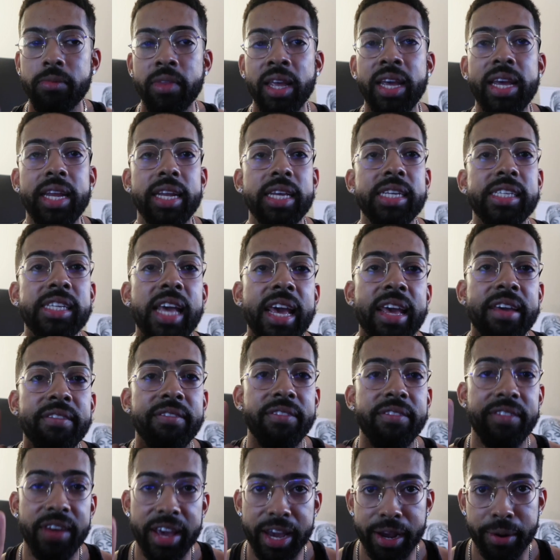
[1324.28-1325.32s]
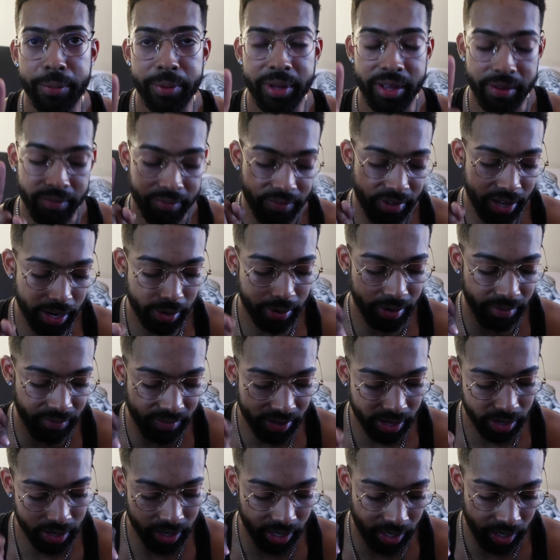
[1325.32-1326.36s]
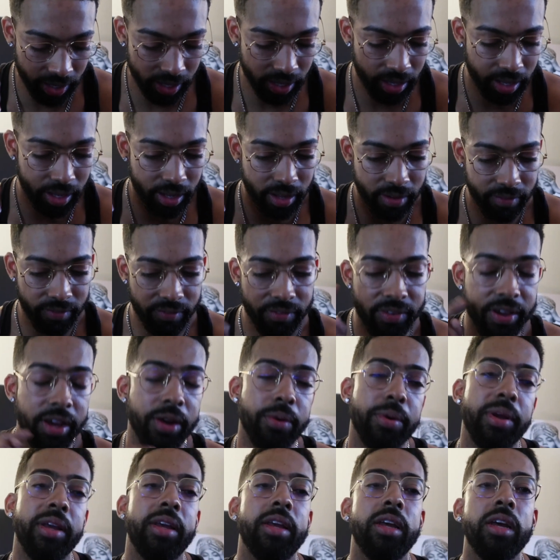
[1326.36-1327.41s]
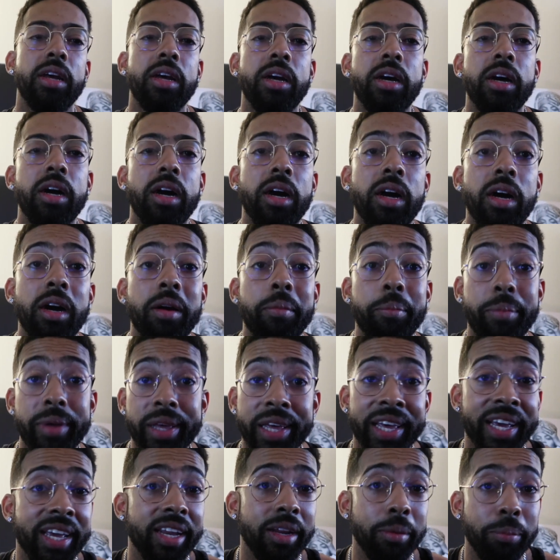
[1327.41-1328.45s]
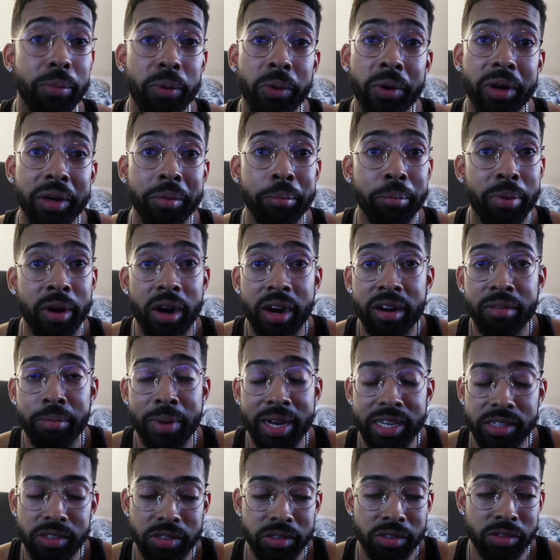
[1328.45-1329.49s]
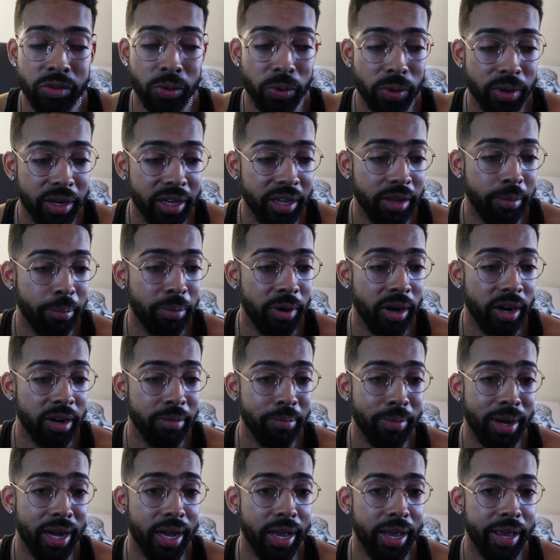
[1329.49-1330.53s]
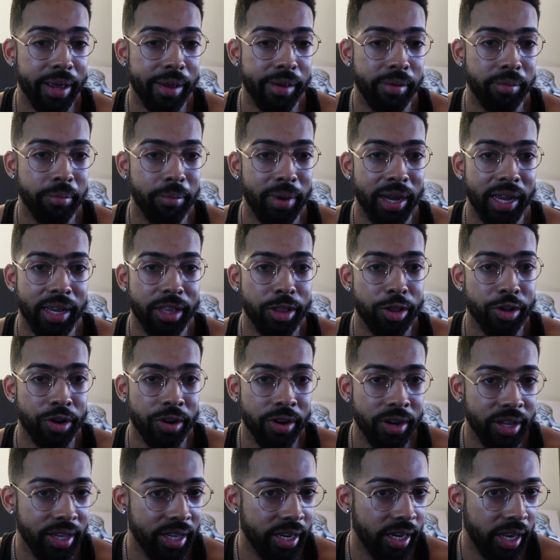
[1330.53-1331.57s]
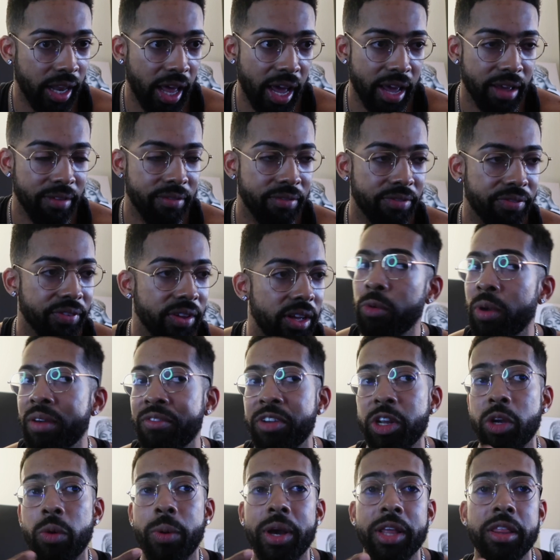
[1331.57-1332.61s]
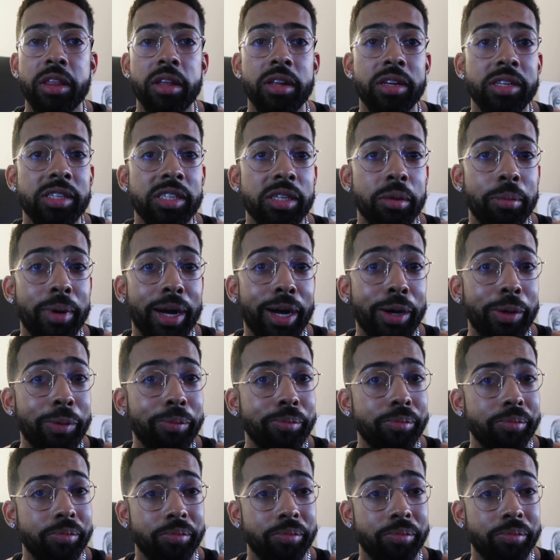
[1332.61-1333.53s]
it is a very, very, very, very big and important part of my story and part of my journey in life. If you have any questions about